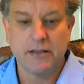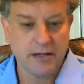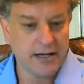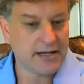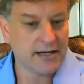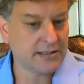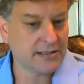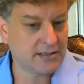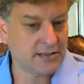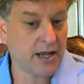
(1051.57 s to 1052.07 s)
the
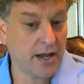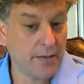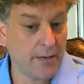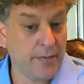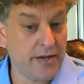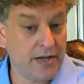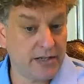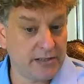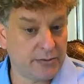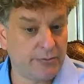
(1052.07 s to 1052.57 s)
next
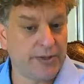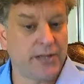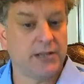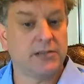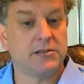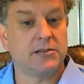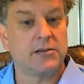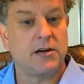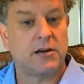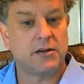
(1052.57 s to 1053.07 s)
step is we
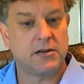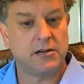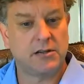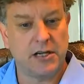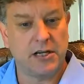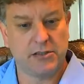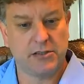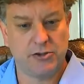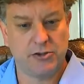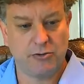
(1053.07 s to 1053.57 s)
can start to
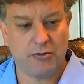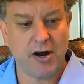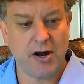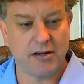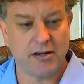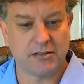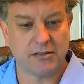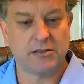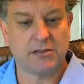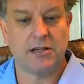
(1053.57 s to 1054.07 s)
test
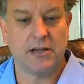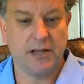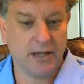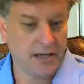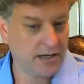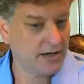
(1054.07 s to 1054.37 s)
drugs